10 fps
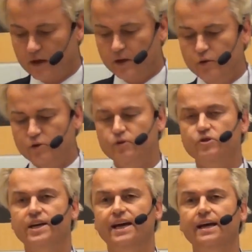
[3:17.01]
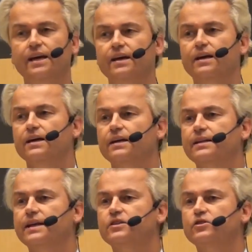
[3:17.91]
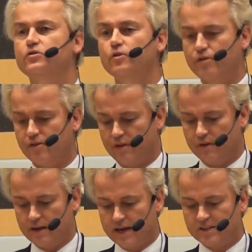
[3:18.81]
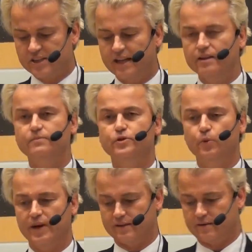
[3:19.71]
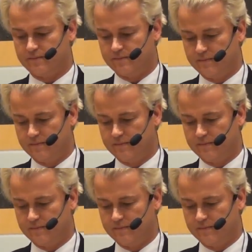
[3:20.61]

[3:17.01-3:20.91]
used to say that the truth is seldom sweet.